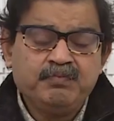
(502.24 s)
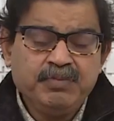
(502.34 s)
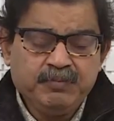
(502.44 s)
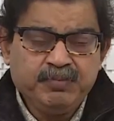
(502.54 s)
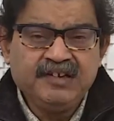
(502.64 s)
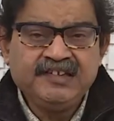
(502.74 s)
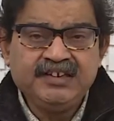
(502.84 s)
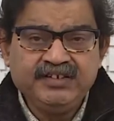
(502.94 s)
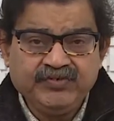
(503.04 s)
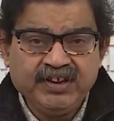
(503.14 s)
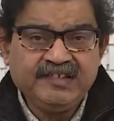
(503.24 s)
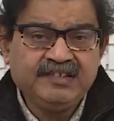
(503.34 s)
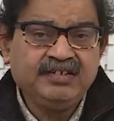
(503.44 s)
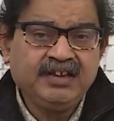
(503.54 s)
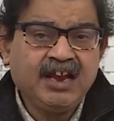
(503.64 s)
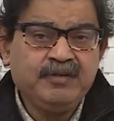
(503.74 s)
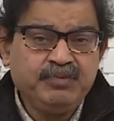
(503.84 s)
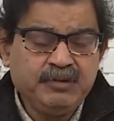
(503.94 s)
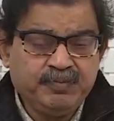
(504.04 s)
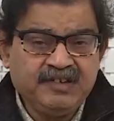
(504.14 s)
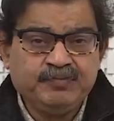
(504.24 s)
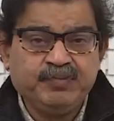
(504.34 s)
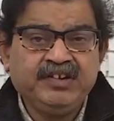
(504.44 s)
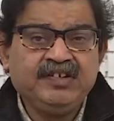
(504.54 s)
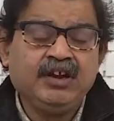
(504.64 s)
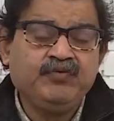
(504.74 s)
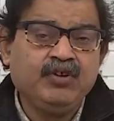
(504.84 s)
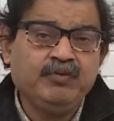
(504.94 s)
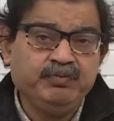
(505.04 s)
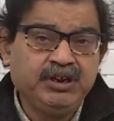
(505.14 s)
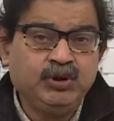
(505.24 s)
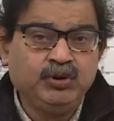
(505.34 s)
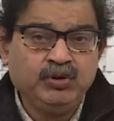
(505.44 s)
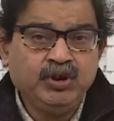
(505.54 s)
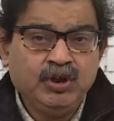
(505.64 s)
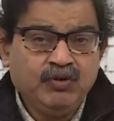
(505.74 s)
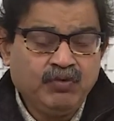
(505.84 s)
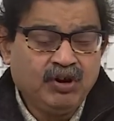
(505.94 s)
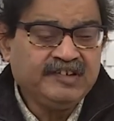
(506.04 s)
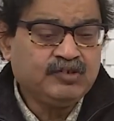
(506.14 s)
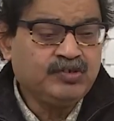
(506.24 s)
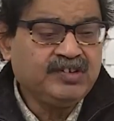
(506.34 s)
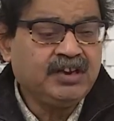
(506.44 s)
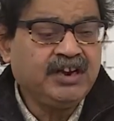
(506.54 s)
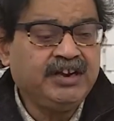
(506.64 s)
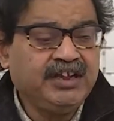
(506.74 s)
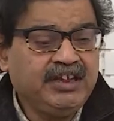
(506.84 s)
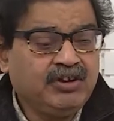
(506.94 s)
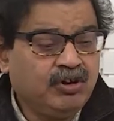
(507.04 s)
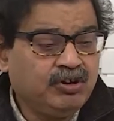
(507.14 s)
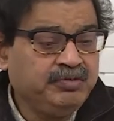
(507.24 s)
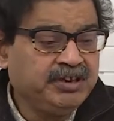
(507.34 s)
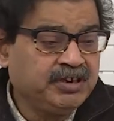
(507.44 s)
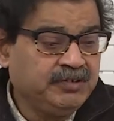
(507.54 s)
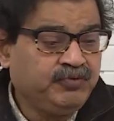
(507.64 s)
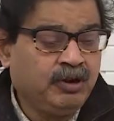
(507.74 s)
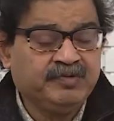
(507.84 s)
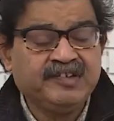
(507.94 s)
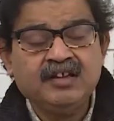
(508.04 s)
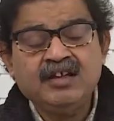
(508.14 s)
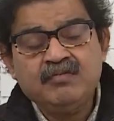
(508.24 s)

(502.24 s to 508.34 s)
people's interest and people's pressure from below for social and economic reforms,